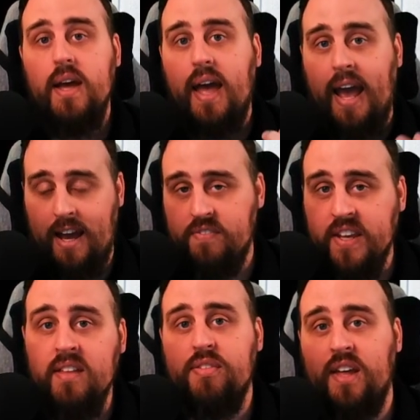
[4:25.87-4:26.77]

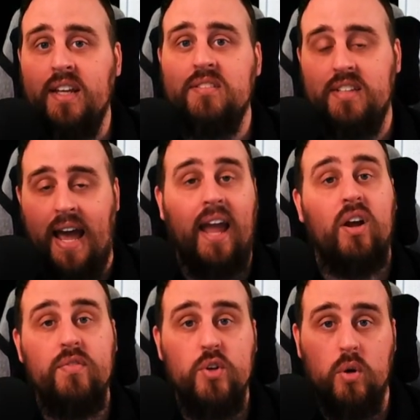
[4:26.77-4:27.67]
Having things to hang
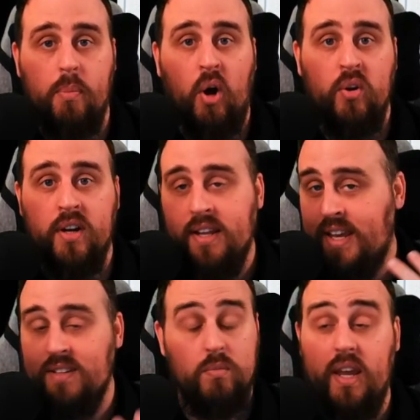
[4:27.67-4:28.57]
over your opponent,
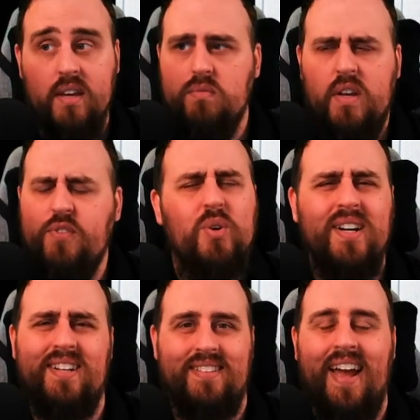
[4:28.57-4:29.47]
if you're
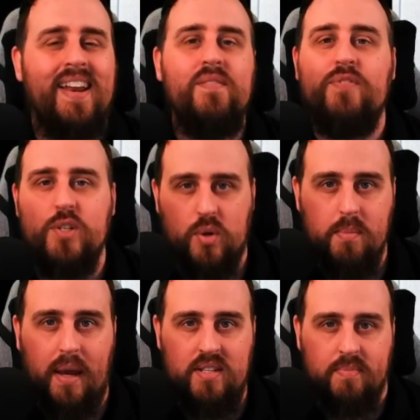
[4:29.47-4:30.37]
in an
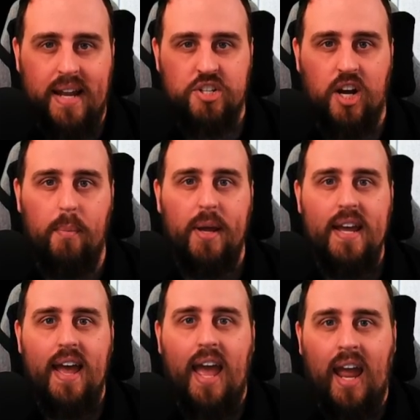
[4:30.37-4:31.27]
infantry-based matchup,
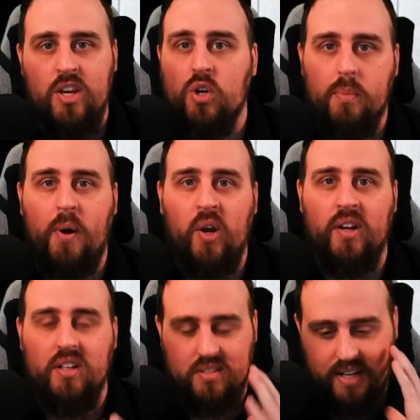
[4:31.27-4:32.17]
and your opponent
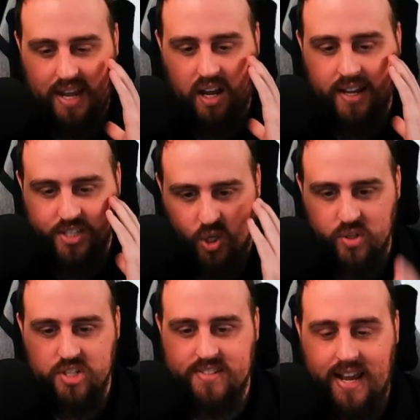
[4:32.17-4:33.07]
goes, okay, I don't
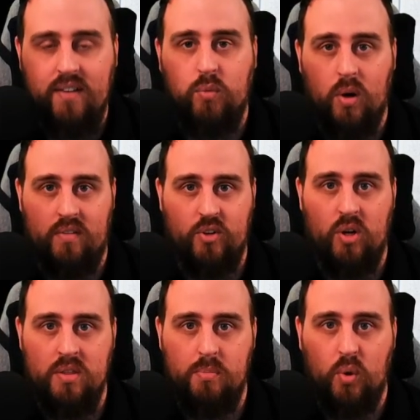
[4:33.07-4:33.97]
just have what I've got
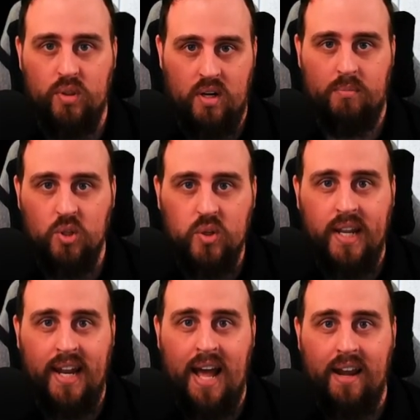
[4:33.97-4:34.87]
on the board that I'm
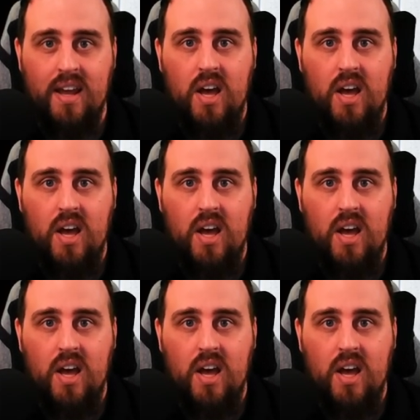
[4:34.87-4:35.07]
looking at,